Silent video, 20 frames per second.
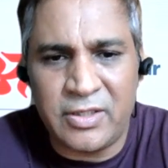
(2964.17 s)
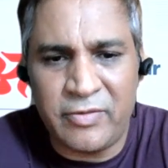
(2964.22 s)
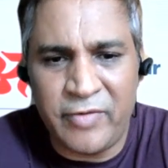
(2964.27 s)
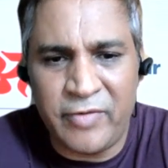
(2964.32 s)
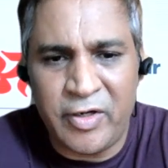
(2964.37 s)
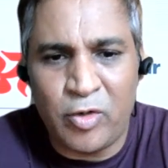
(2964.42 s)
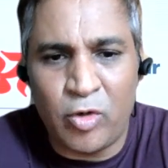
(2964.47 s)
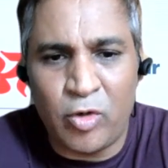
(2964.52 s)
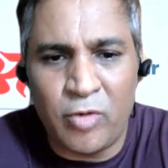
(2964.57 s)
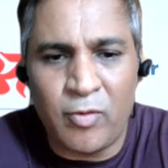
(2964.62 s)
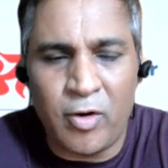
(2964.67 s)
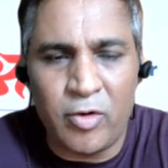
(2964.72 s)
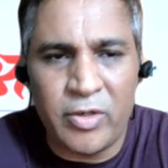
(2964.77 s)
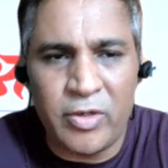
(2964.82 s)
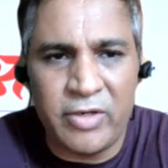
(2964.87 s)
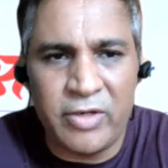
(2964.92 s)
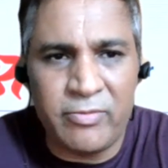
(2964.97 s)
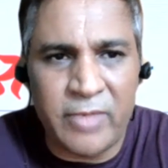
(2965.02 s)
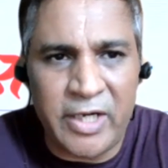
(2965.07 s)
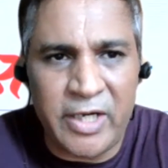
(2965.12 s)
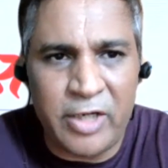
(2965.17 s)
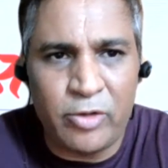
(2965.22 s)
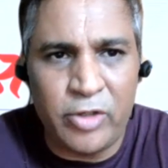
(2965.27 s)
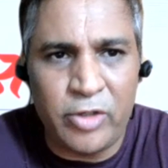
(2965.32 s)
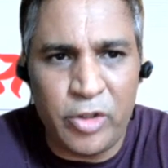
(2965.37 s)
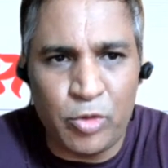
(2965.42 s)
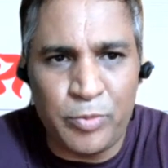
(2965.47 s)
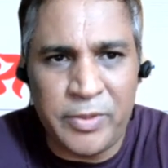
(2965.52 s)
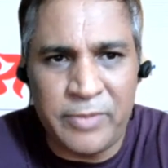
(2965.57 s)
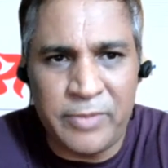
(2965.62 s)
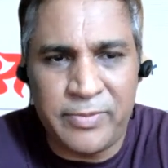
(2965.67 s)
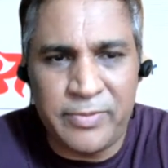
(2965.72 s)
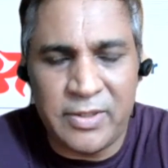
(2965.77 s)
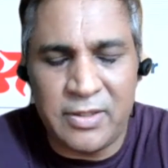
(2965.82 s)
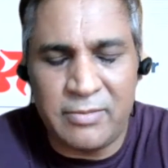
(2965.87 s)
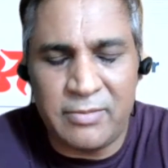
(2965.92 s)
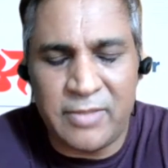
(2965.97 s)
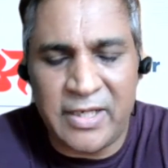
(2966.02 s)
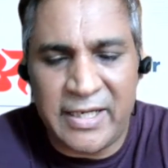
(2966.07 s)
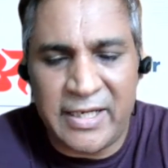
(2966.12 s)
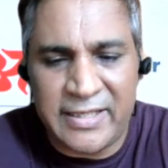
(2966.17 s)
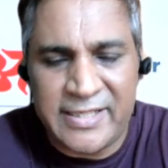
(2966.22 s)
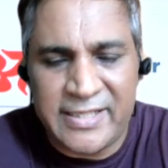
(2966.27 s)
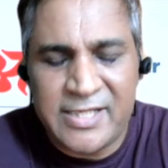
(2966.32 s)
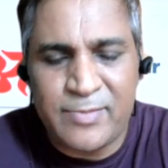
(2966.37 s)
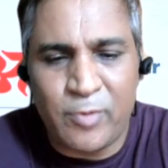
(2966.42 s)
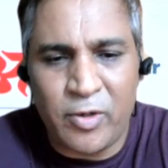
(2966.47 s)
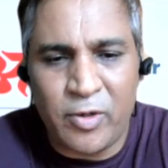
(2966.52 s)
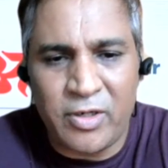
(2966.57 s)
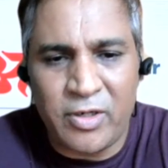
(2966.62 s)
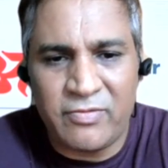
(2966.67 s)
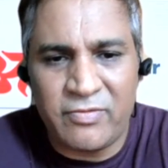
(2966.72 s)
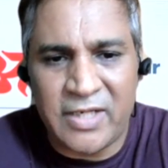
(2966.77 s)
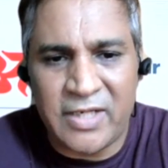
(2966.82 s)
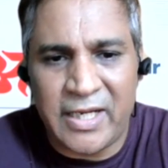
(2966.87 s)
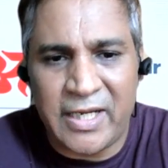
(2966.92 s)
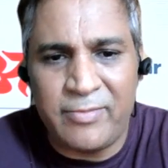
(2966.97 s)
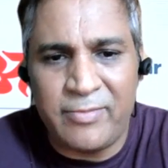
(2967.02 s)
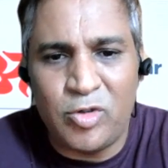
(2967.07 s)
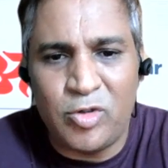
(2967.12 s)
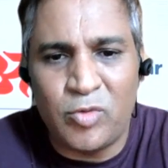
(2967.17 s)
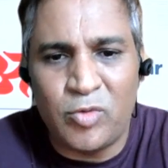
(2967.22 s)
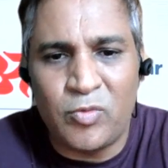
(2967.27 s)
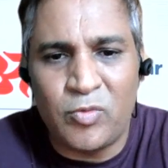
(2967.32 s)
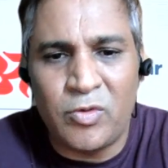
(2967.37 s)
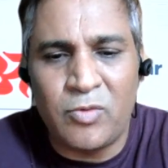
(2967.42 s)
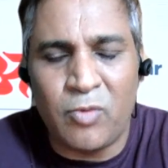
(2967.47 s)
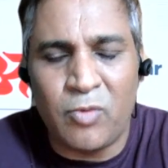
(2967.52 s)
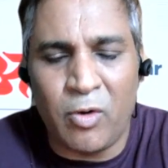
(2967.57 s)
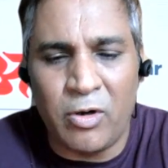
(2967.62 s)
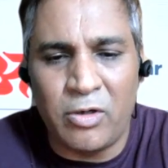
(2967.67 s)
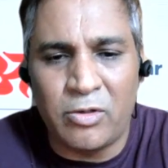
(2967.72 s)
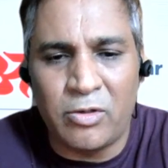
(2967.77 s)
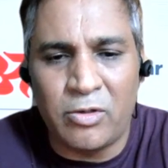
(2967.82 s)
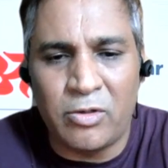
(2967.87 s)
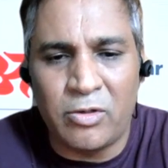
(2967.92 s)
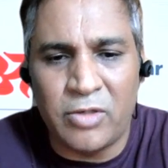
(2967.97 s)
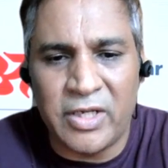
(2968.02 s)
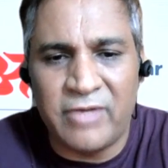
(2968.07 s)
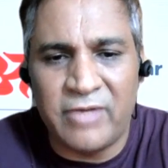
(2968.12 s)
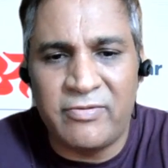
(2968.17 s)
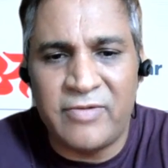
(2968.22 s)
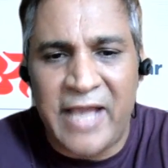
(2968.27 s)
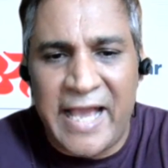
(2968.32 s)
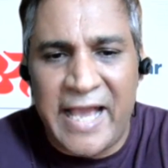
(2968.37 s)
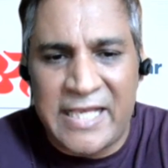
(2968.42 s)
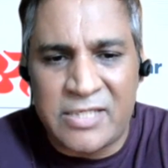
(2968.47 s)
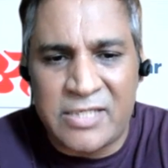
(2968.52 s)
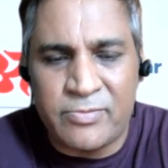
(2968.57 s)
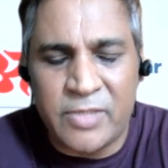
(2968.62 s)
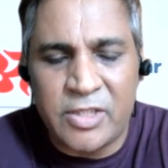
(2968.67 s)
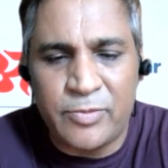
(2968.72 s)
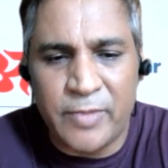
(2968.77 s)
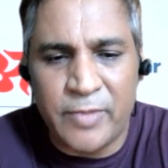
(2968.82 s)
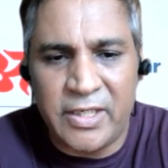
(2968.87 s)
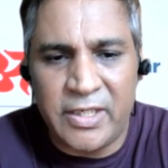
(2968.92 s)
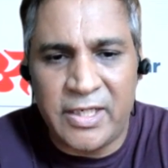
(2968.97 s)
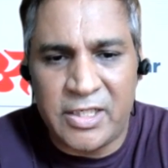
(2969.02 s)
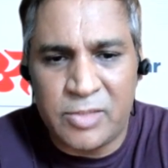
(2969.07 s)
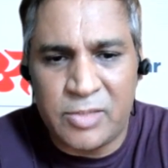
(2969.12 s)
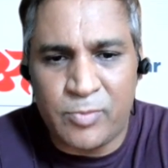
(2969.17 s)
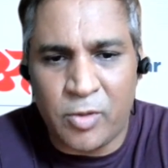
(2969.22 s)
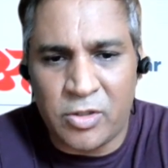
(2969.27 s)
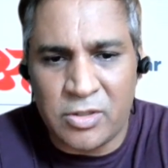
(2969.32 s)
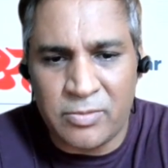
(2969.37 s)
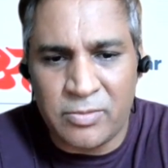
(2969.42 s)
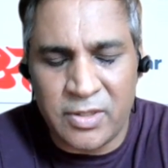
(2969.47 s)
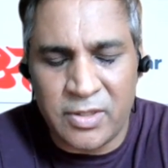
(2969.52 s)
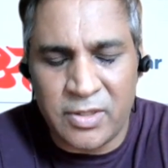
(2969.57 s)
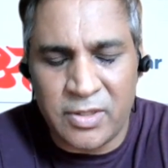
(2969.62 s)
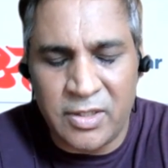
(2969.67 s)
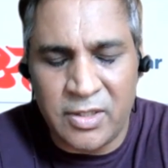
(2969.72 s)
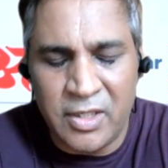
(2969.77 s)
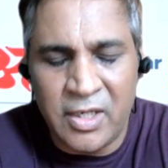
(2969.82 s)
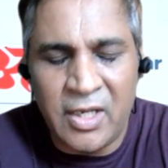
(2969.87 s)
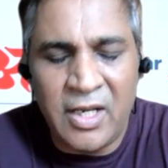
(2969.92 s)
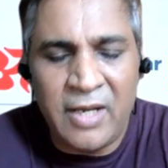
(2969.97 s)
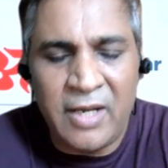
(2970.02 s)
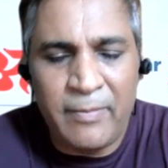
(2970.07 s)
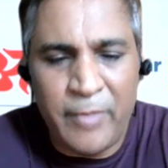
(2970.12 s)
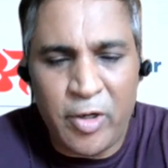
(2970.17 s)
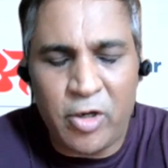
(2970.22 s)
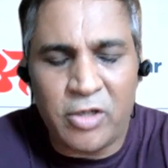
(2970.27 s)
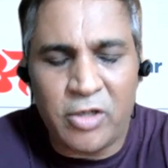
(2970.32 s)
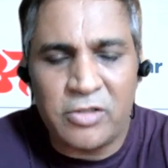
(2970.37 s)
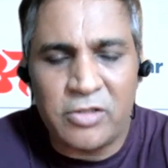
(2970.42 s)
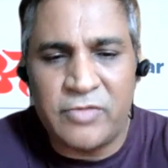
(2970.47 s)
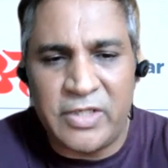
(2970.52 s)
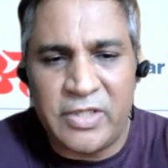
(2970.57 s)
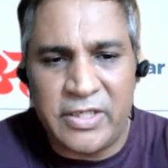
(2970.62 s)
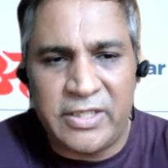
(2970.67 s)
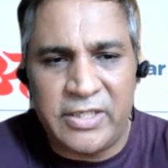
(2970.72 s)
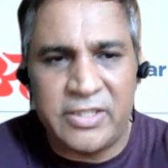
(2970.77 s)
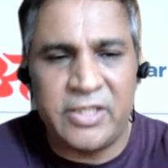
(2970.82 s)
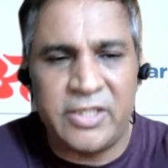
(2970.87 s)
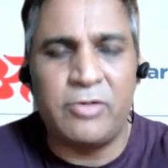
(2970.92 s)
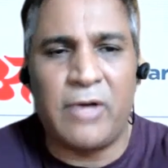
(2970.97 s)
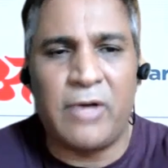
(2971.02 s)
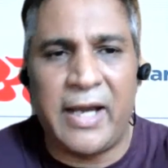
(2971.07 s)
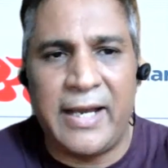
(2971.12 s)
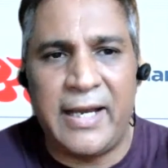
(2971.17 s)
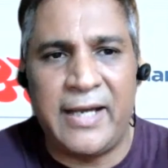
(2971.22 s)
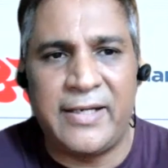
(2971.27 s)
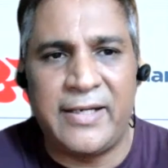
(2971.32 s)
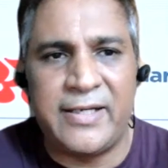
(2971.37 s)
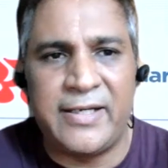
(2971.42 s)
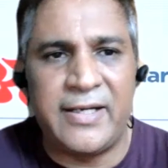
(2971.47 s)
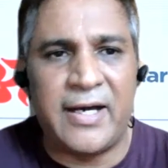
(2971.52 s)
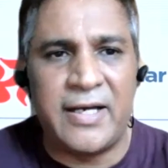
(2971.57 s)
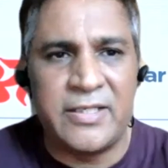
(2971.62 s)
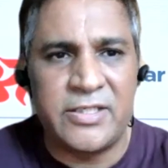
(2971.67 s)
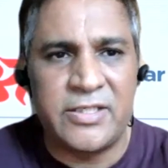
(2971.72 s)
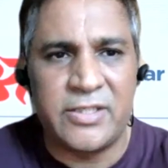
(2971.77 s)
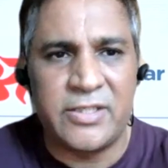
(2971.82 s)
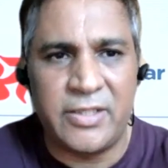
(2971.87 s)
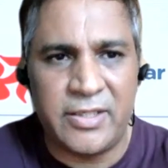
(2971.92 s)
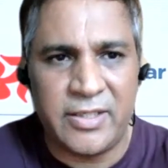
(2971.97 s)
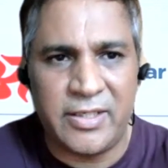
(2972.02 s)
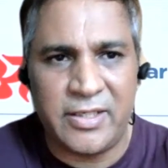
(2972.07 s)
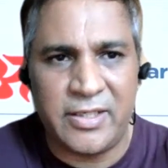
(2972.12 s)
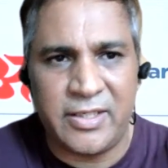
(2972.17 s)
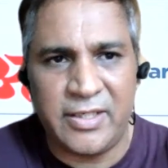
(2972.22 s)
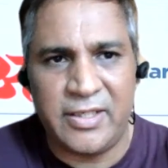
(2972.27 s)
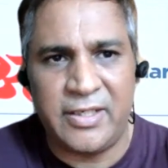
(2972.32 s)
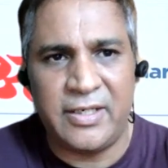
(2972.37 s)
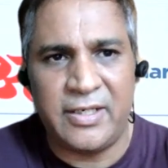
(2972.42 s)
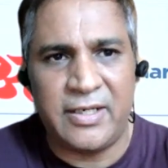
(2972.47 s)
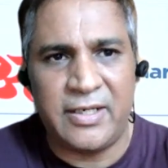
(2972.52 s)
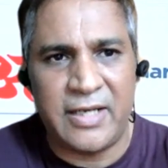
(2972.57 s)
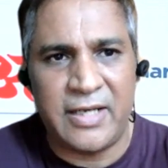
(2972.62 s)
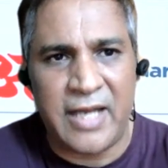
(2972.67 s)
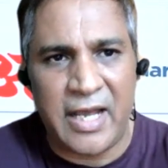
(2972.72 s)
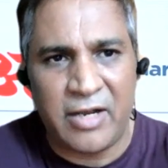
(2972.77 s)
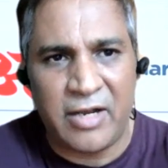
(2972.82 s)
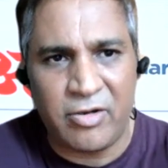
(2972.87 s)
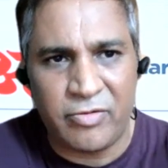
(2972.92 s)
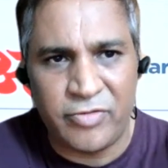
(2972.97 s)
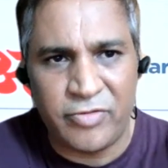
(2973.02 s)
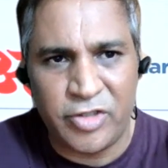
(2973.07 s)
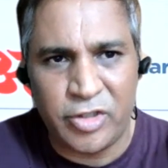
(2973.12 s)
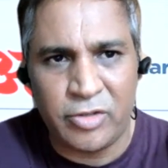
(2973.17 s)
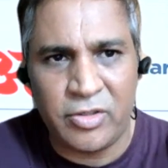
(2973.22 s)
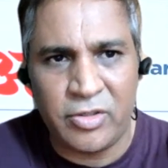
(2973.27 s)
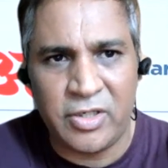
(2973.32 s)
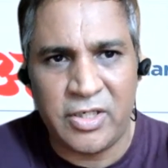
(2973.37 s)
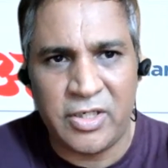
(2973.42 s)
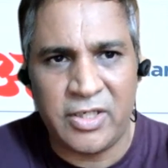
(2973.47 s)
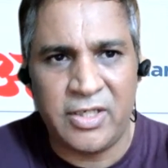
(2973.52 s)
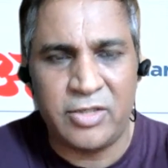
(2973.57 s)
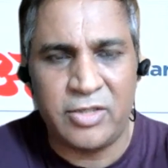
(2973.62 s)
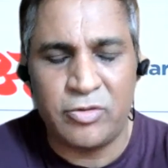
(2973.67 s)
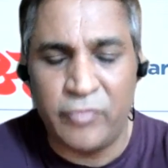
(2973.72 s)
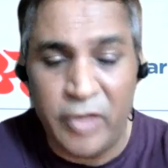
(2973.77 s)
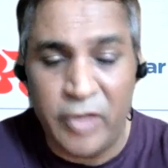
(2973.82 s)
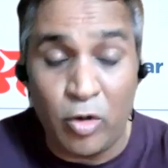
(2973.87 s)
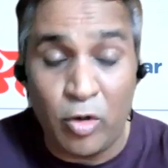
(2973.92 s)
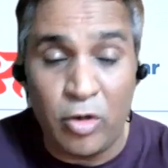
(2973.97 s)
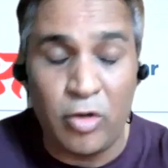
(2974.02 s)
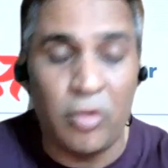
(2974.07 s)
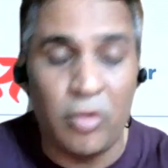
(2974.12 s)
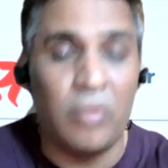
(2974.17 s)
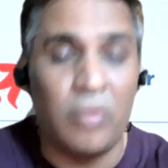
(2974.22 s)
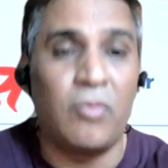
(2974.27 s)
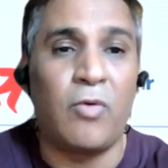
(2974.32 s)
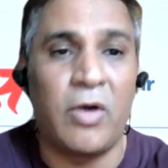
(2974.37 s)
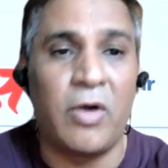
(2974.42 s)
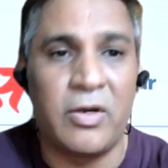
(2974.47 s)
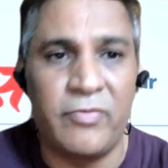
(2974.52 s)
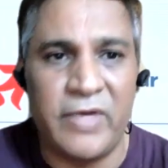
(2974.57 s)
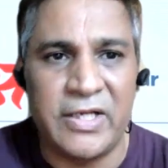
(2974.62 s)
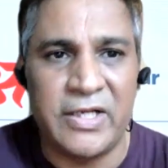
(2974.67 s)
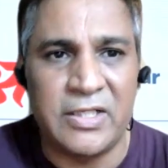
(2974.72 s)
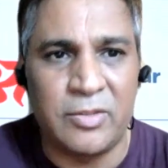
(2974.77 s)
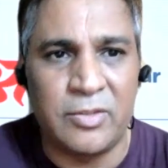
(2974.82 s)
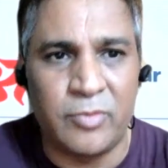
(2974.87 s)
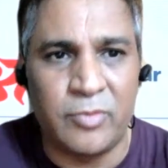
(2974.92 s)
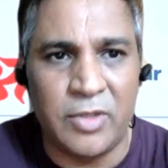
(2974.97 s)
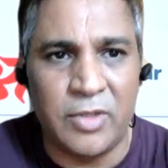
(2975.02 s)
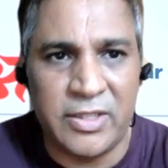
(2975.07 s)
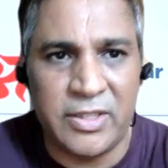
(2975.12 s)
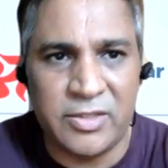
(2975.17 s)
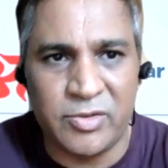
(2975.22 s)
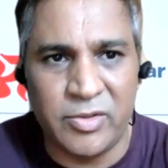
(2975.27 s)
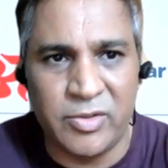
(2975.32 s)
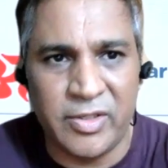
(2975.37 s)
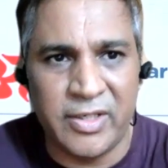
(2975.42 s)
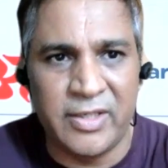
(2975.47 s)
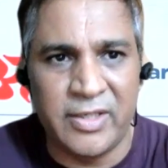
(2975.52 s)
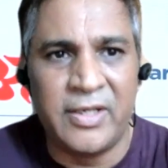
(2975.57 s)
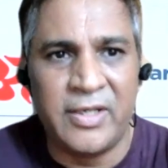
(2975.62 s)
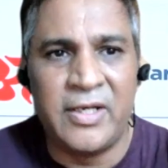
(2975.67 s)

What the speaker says: we don't want to give money to new people, but at this point of time, you would want to give as much money as possible because of the reason you highlighted: uncertainty, lack of surety. So we don't know where the world is going.